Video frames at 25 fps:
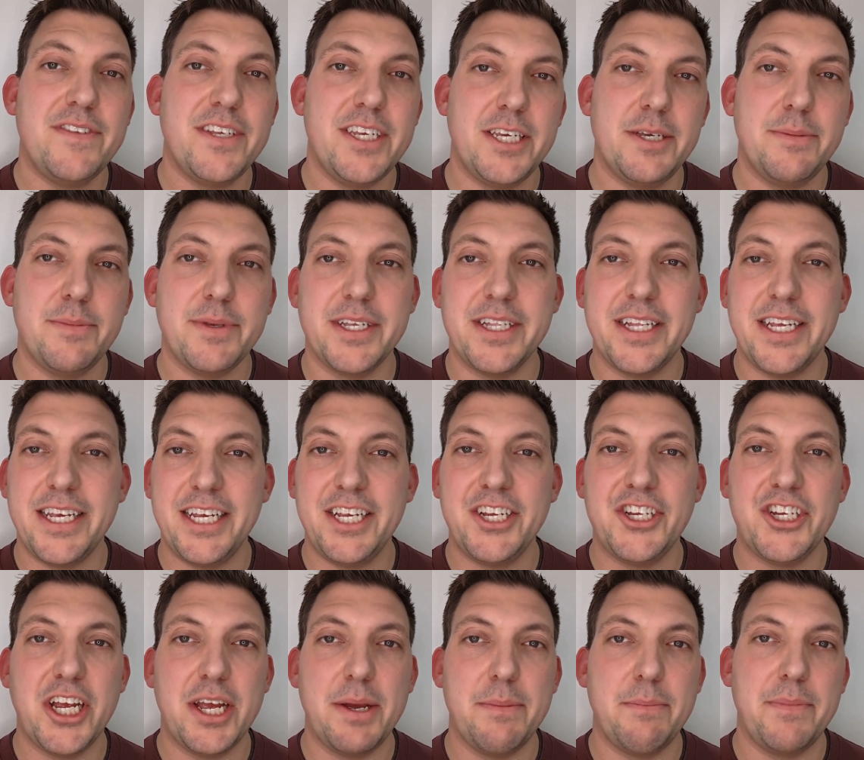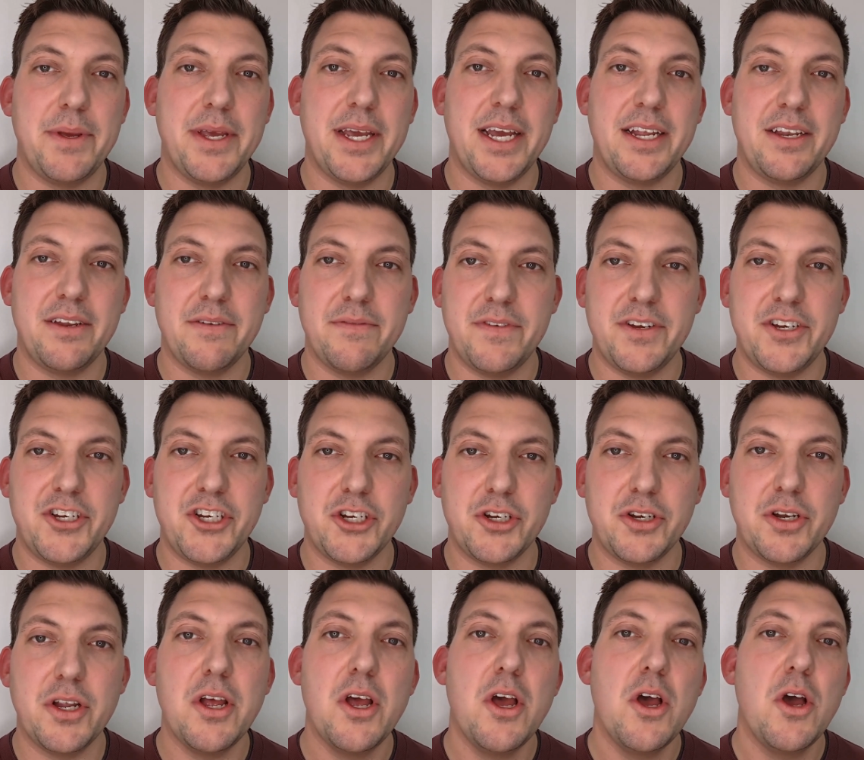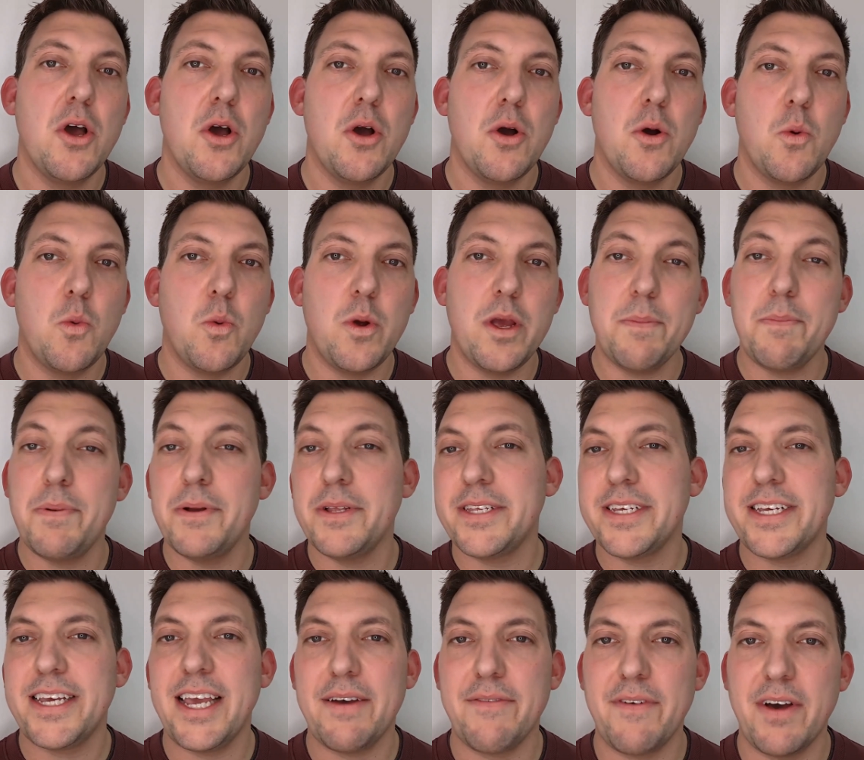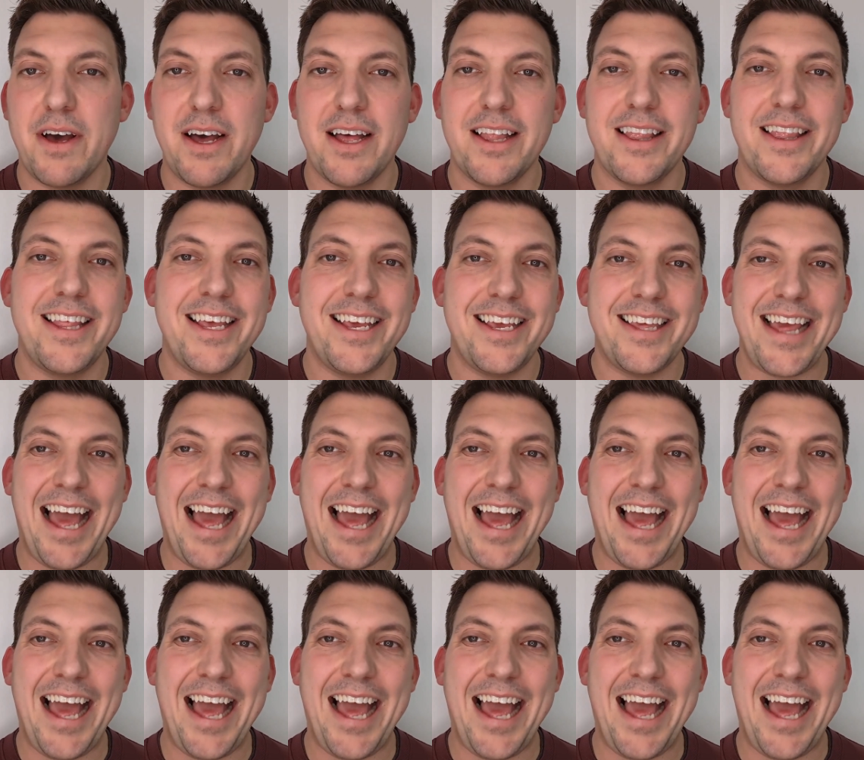teams in each NBA division. We put together this